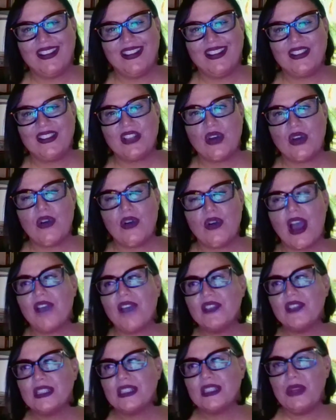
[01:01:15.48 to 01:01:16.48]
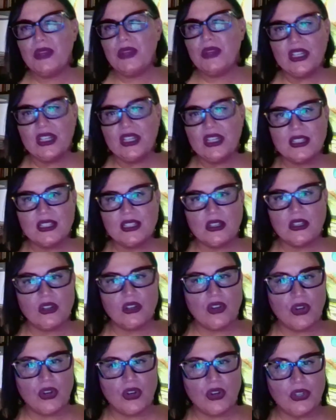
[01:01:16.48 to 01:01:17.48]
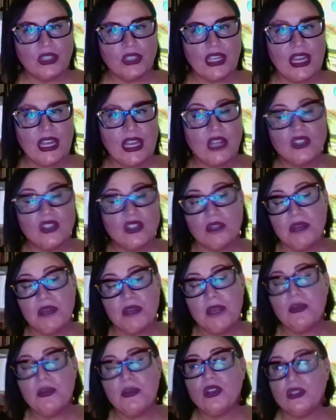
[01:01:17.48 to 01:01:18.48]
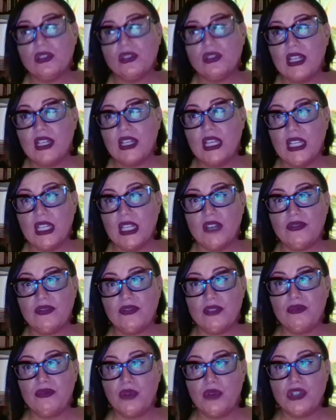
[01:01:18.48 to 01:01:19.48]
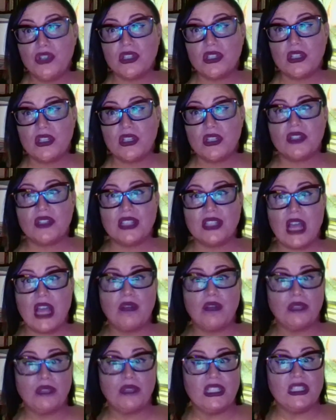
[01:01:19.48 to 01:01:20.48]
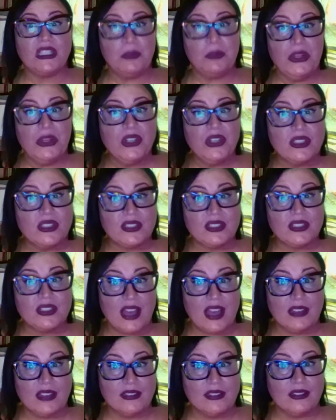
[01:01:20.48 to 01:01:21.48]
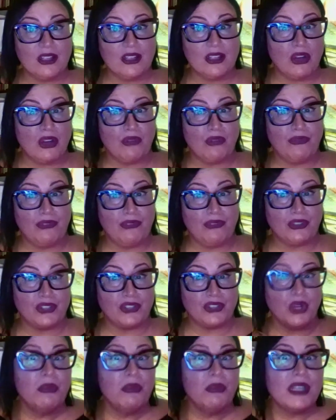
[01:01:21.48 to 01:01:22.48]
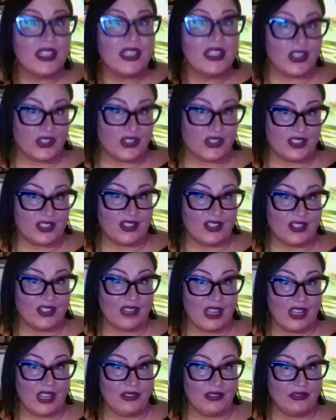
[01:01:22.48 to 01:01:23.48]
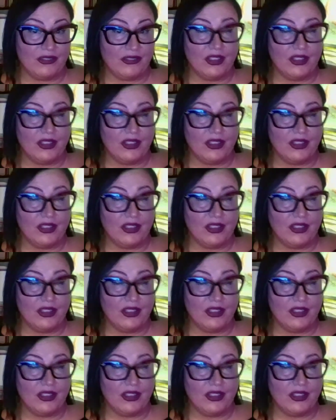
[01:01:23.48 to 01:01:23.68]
So I've experienced it at an early age. Some people are lucky enough and fortunate enough to not really experience that, for so many years in their life.